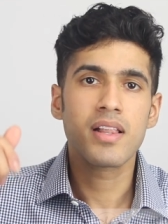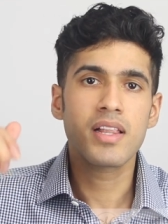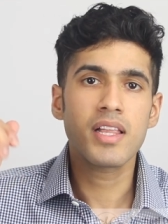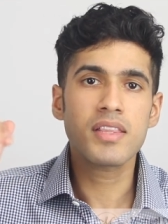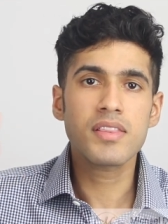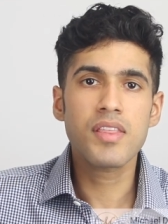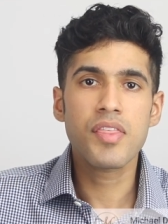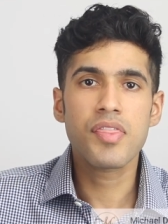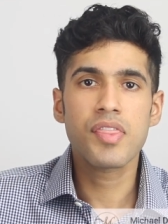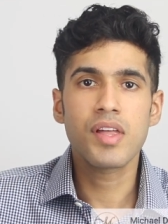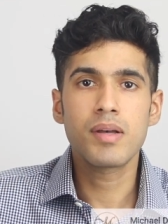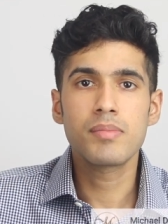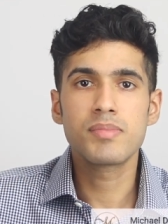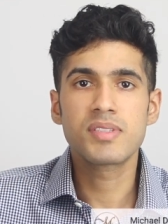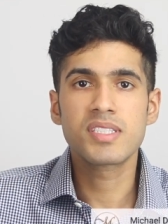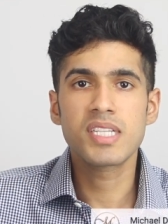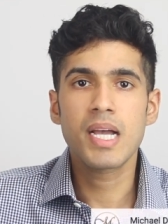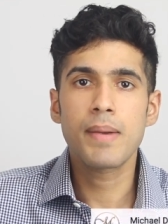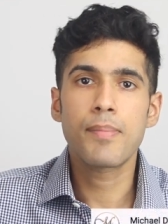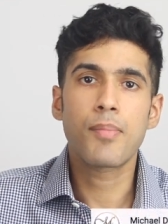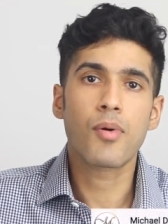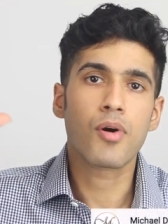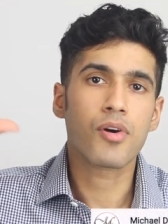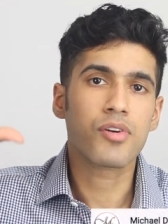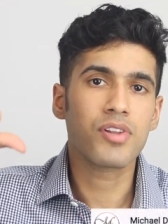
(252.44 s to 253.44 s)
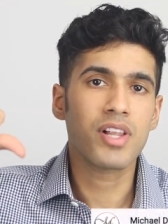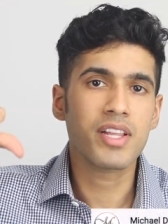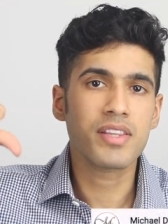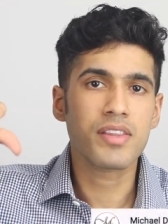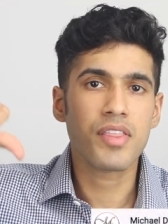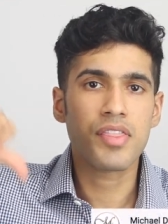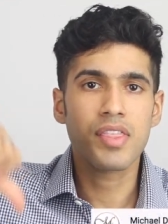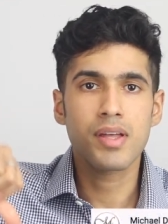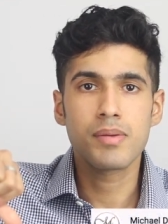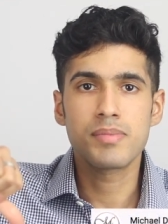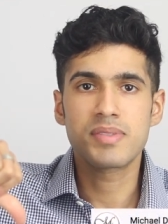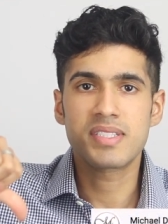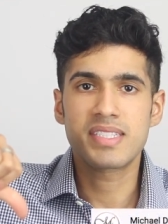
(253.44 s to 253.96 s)
click the thumbs up or click the
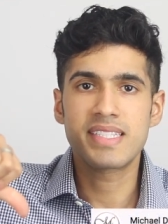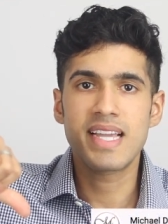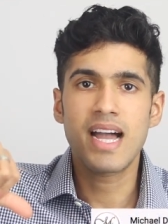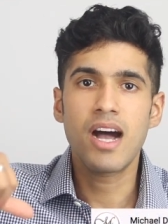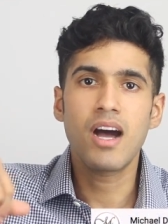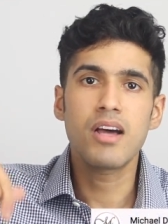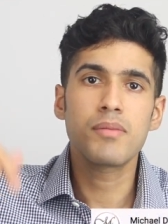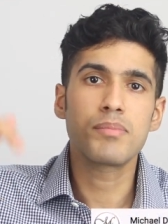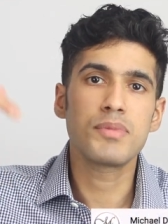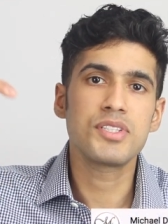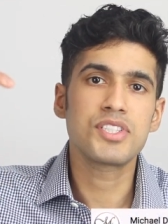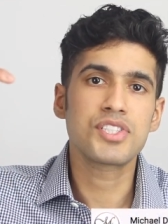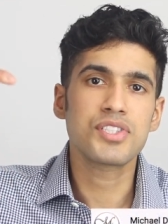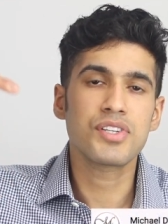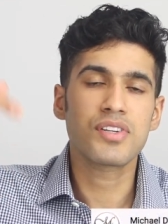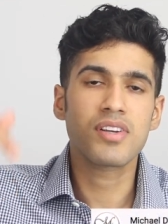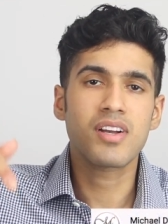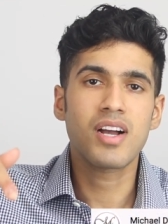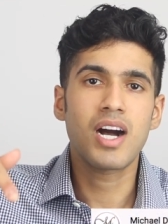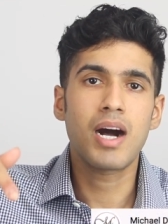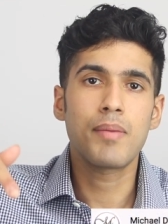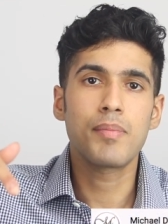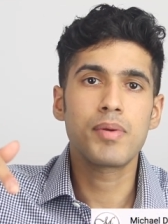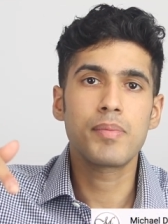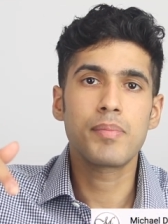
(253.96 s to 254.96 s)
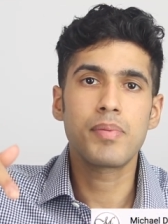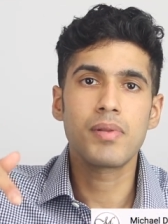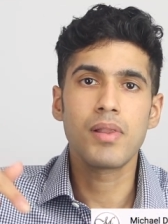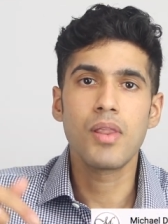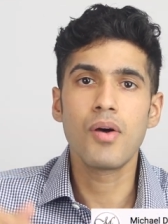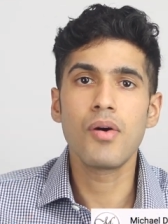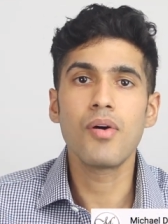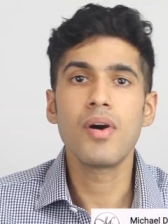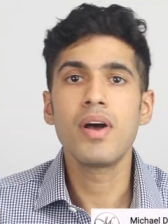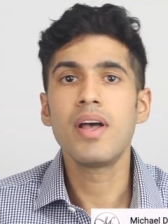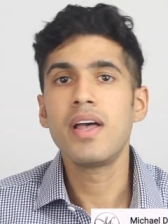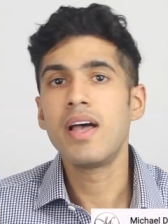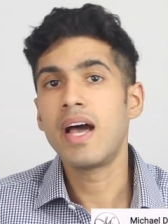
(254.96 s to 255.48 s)
thumbs down. Be sure to comment
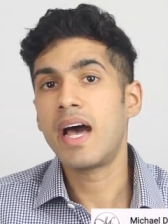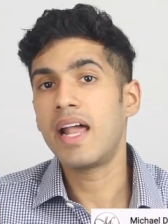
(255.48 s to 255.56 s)
below.